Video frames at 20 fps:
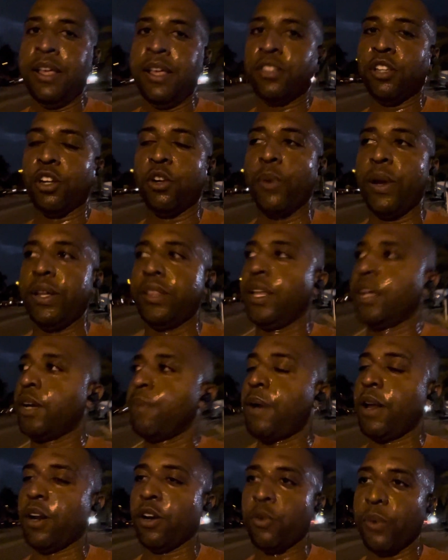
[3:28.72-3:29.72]
great thing
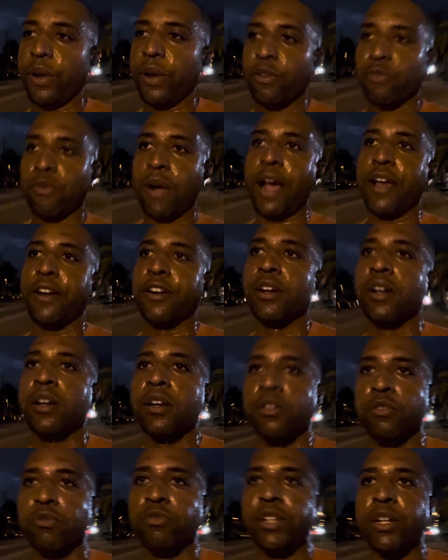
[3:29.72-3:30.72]
about a great writer
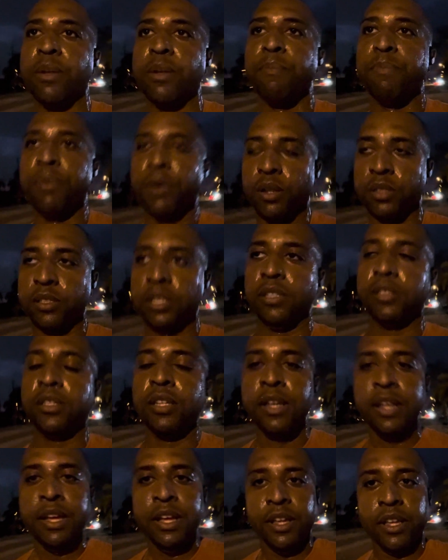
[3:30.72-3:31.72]
and reading books is
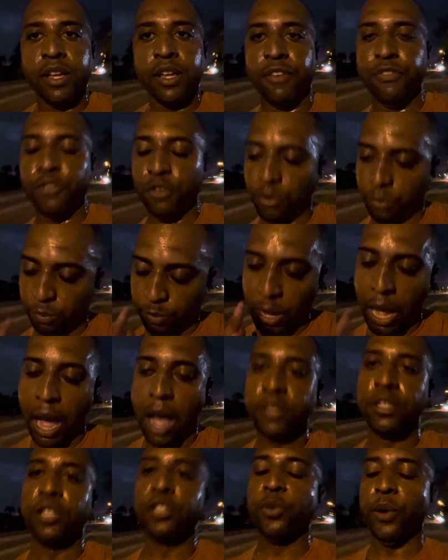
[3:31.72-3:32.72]
if you
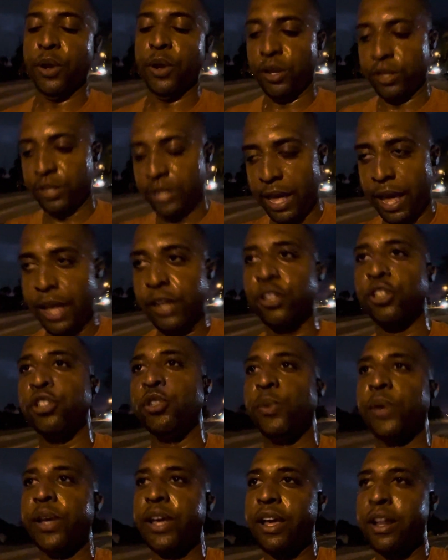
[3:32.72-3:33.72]
concentrate, it takes
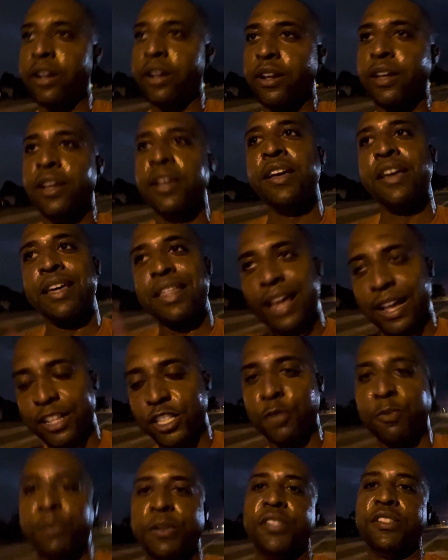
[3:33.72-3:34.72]
you in that
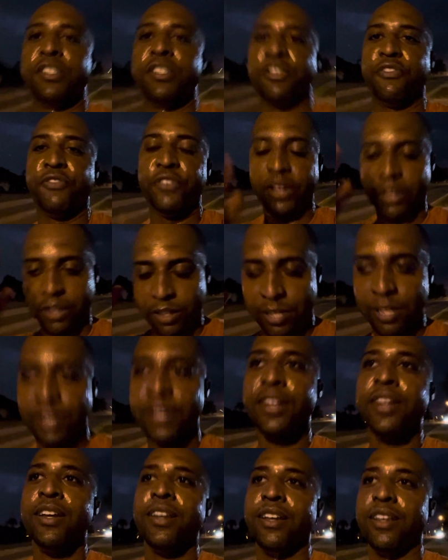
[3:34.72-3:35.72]
specific
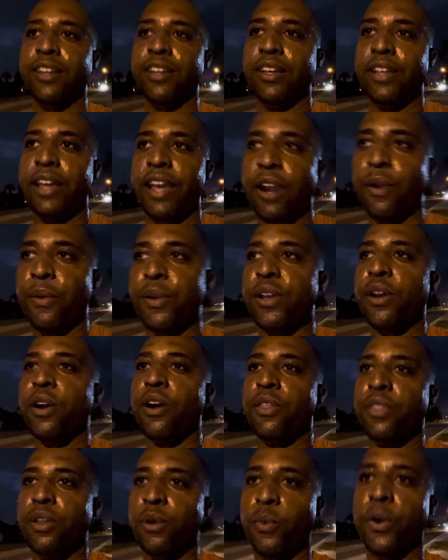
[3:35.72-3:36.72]
area
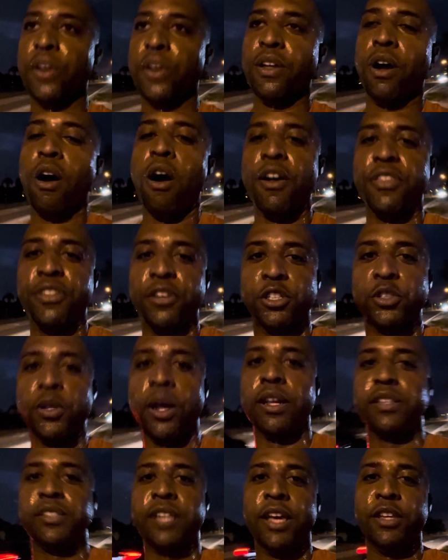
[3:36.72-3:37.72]
where the author is
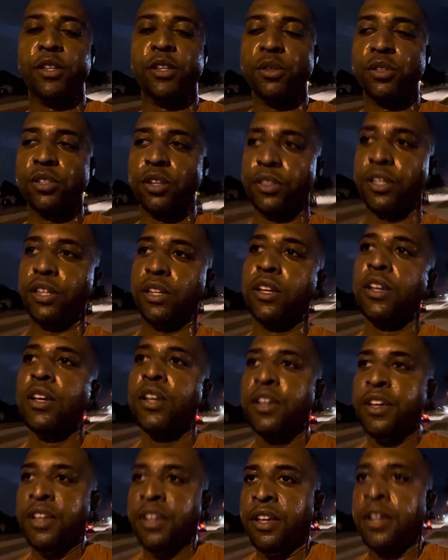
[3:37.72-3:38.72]
trying to take you. So the
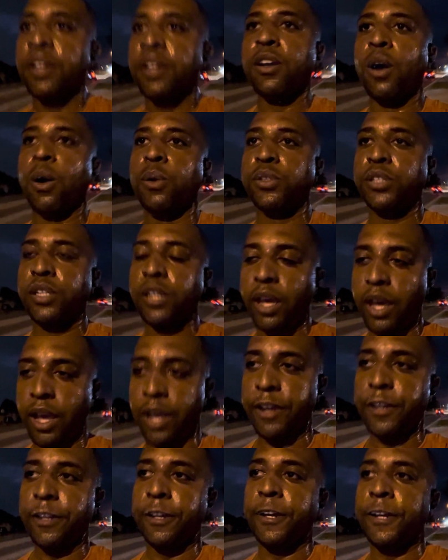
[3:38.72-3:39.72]
Coach
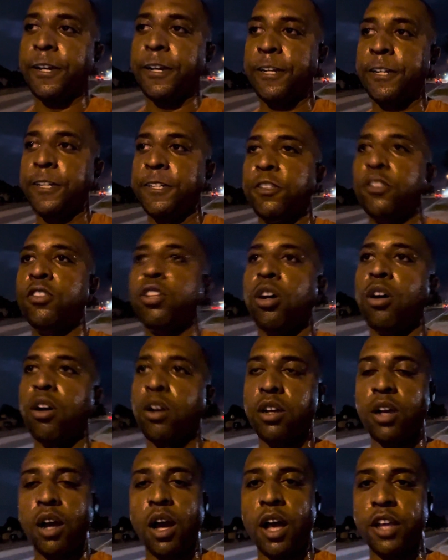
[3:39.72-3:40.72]
K took
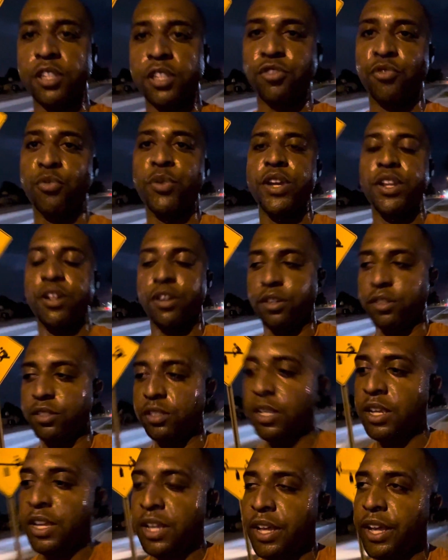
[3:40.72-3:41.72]
us readers
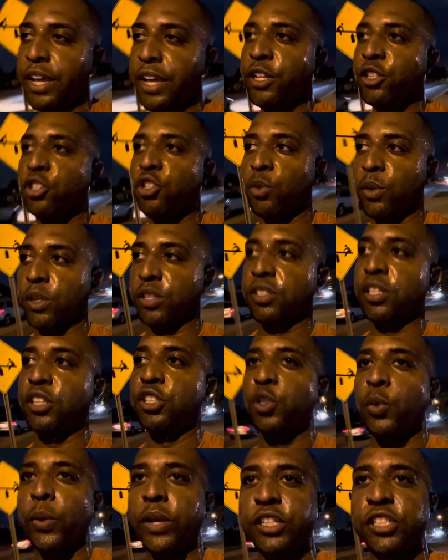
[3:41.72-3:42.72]
into a
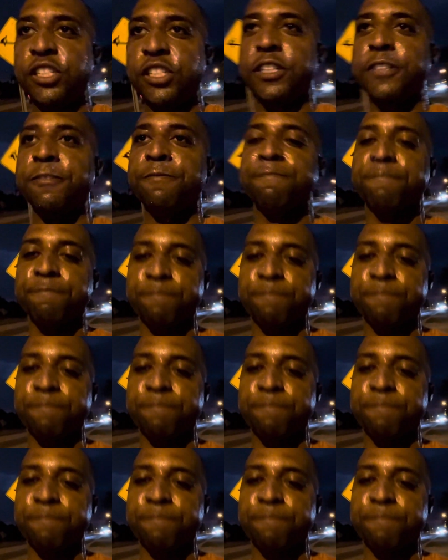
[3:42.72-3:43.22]
situation